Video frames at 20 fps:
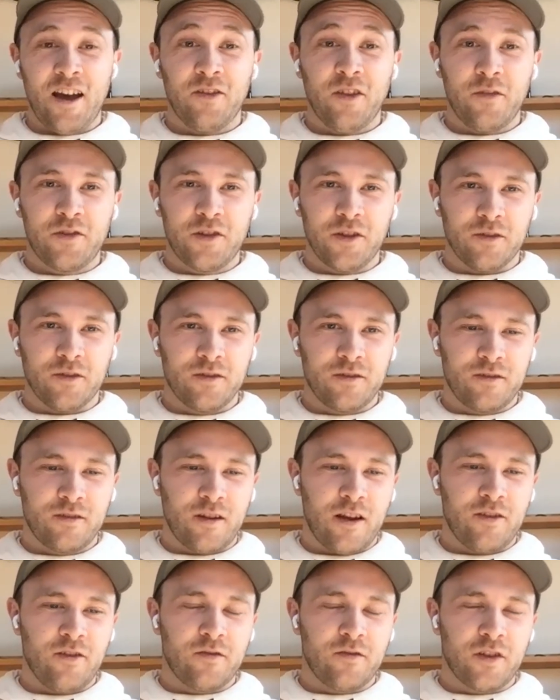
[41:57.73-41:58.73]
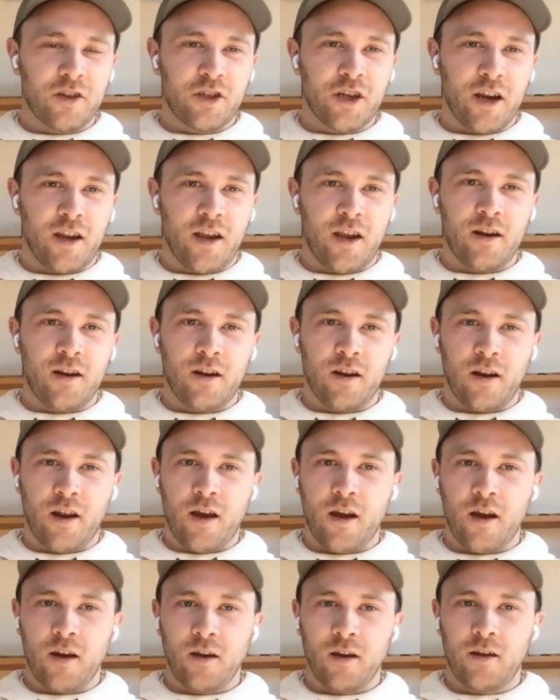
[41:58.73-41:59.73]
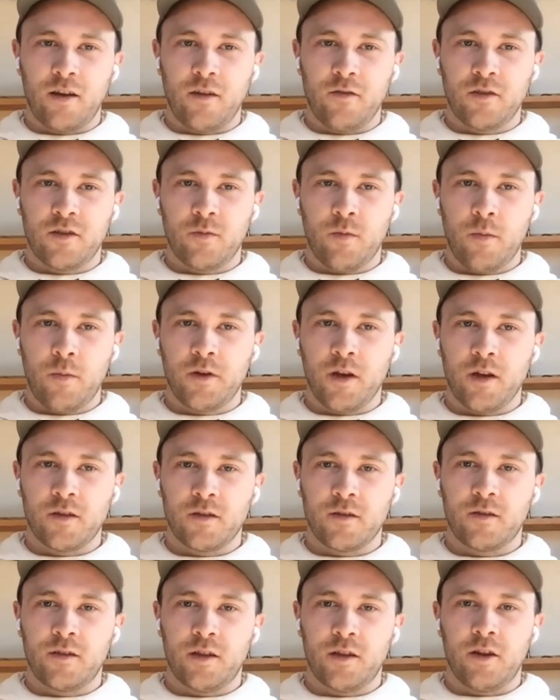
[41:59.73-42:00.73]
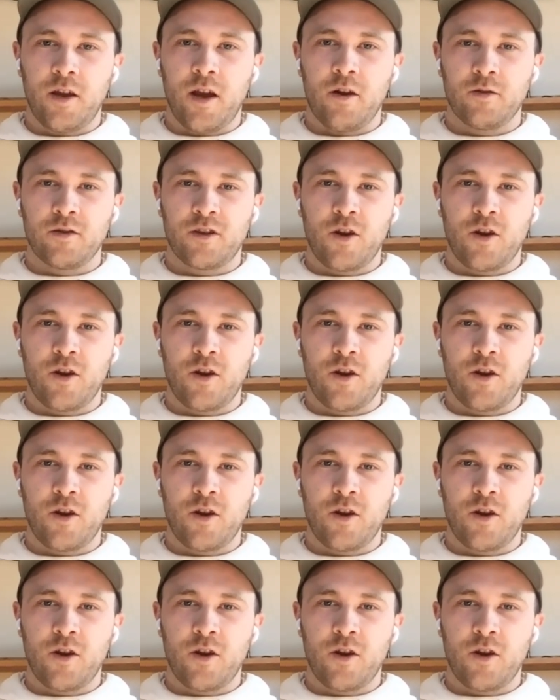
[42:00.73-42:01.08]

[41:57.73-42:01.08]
I'd love to. I'd love to check in and give you some updates. Tell you how it's